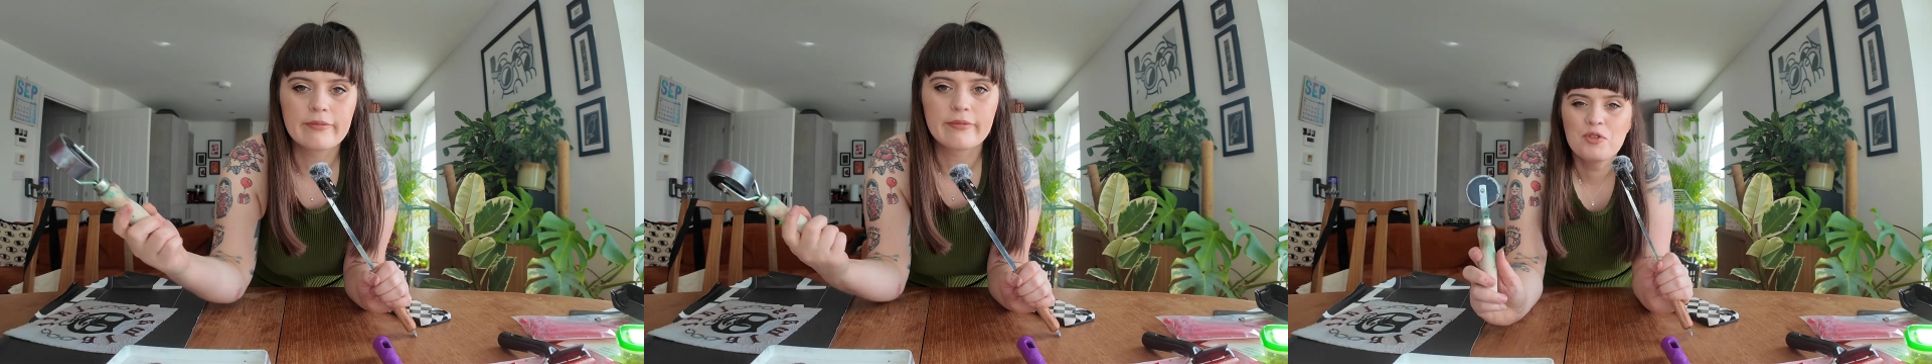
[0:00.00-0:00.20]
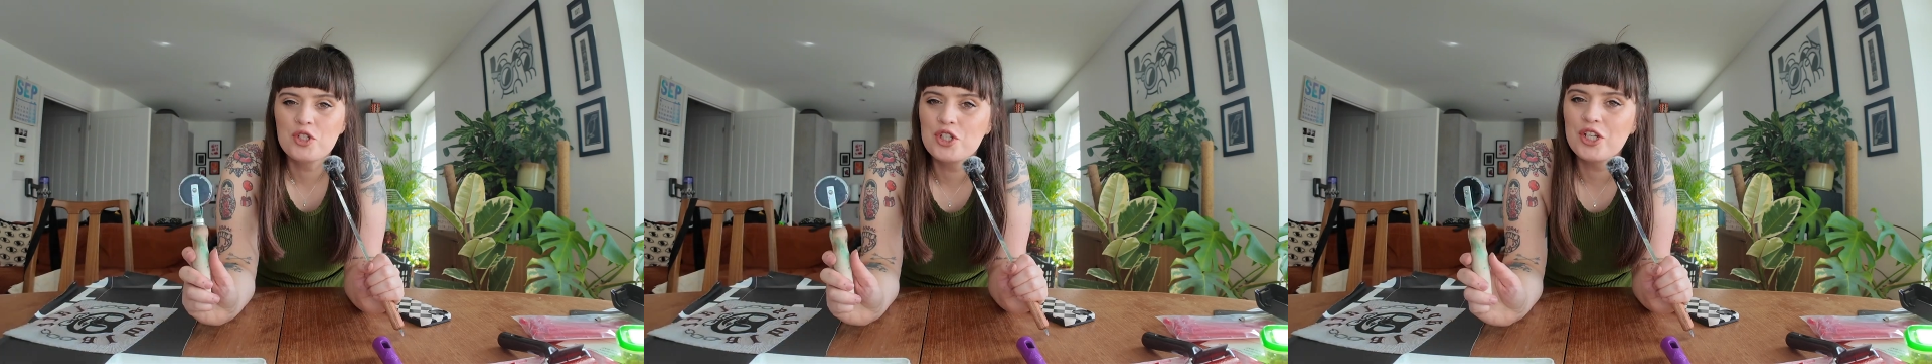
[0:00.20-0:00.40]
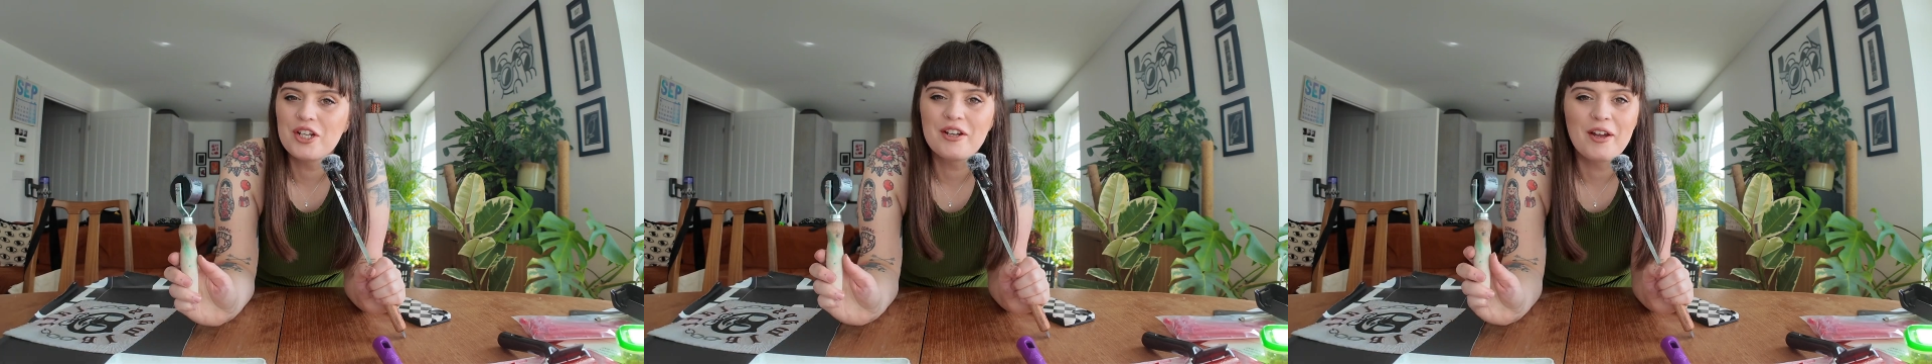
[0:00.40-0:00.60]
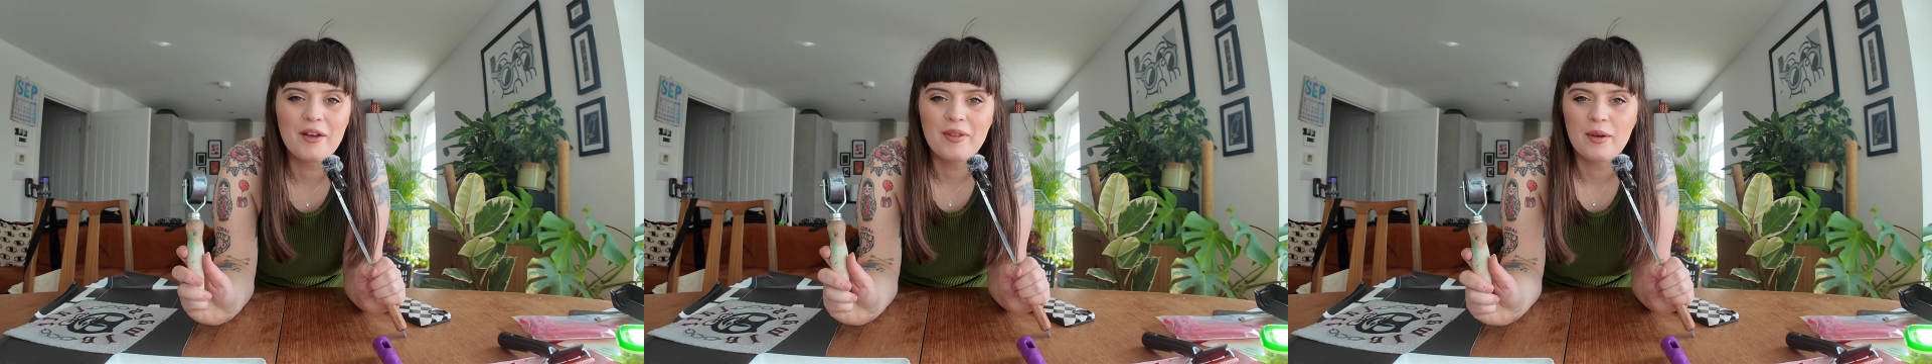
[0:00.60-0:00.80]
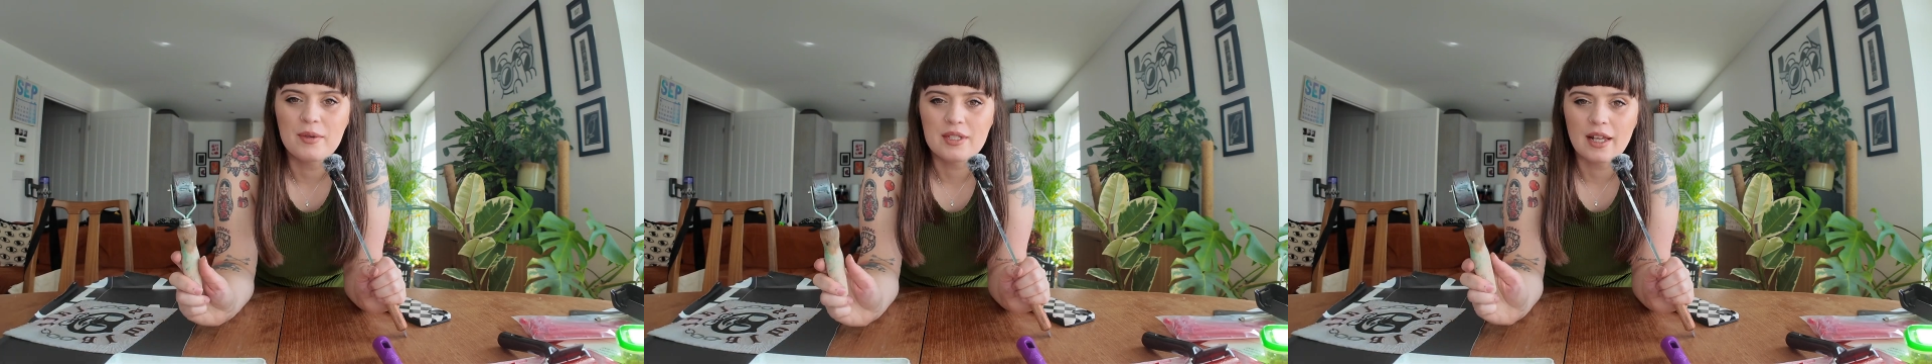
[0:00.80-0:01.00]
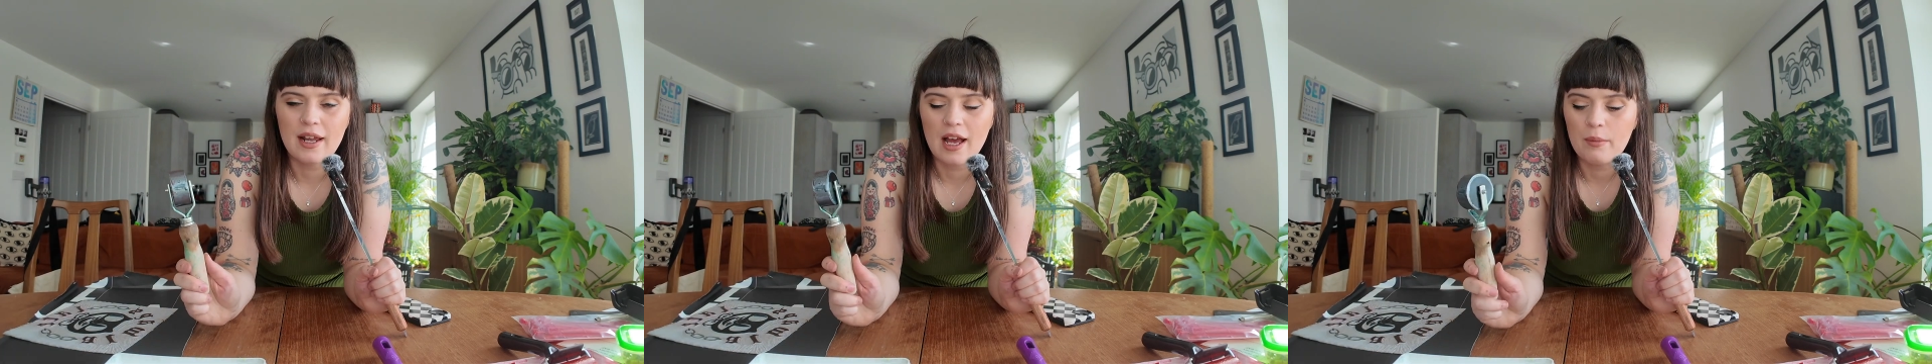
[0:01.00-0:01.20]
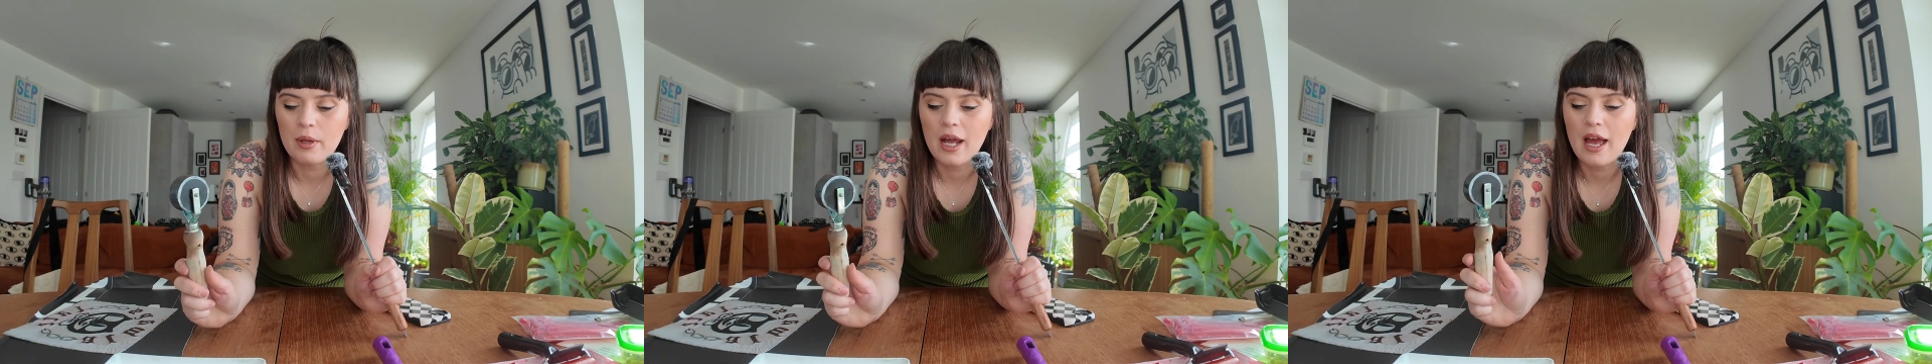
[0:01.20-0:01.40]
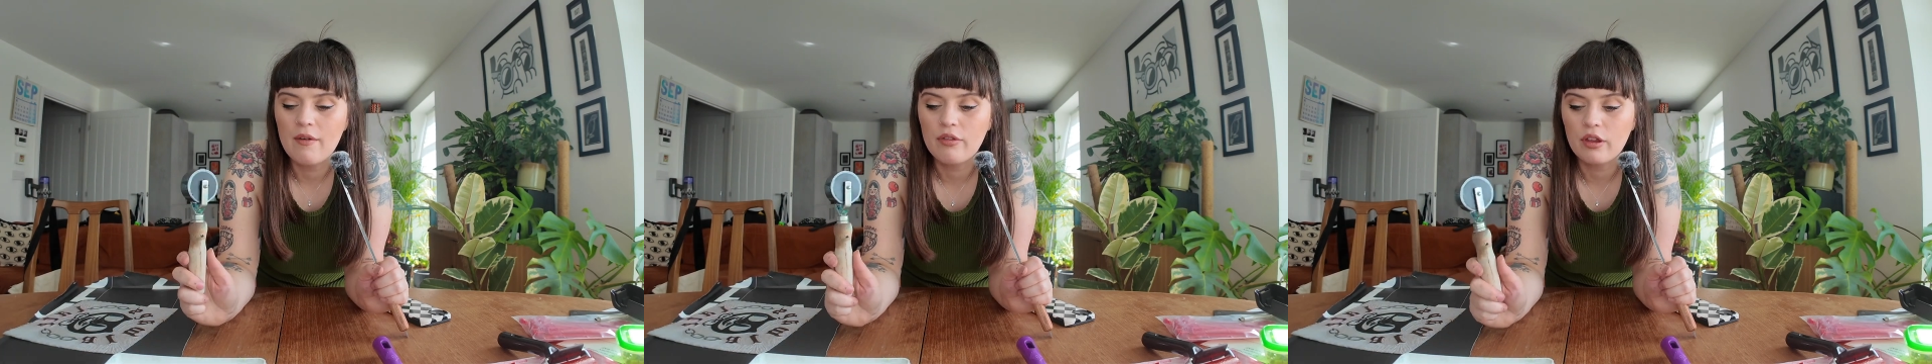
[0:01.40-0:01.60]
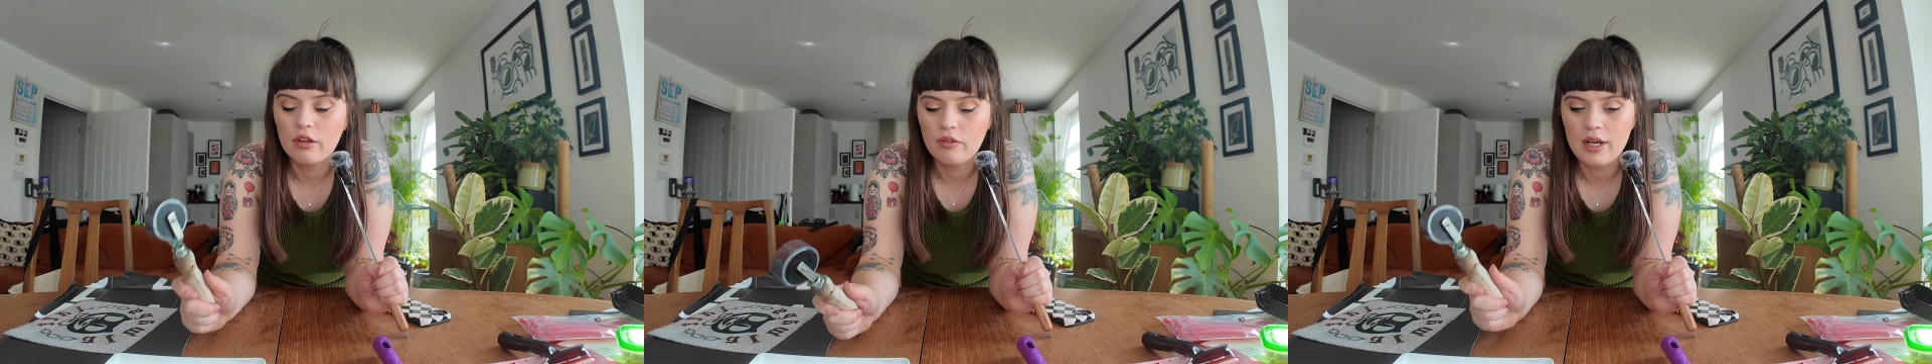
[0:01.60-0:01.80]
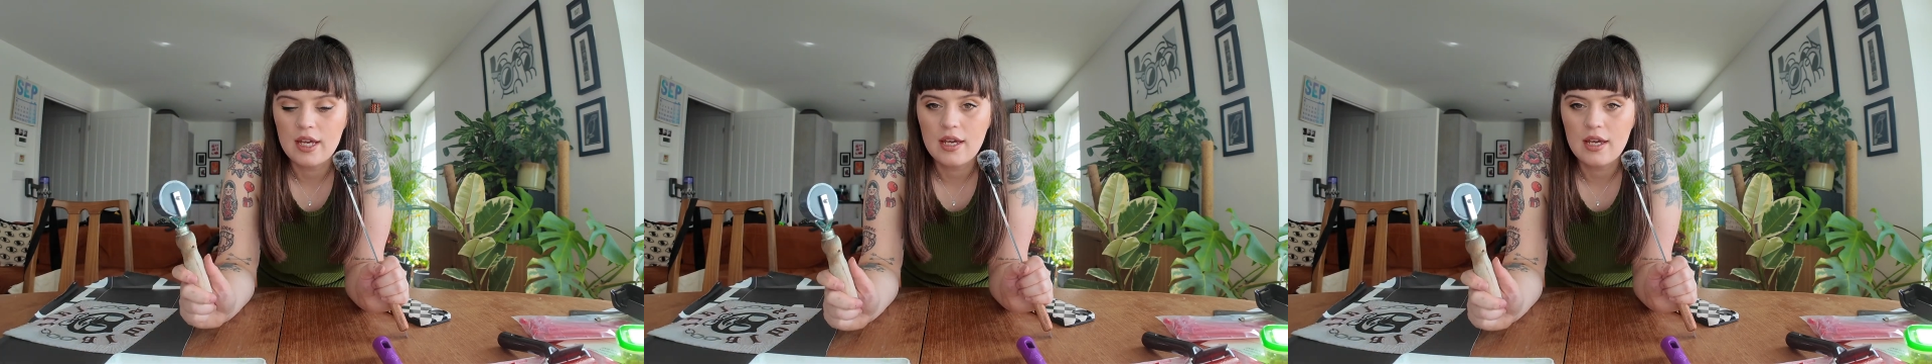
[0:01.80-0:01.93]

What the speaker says: should have known that was going to happen. I have 3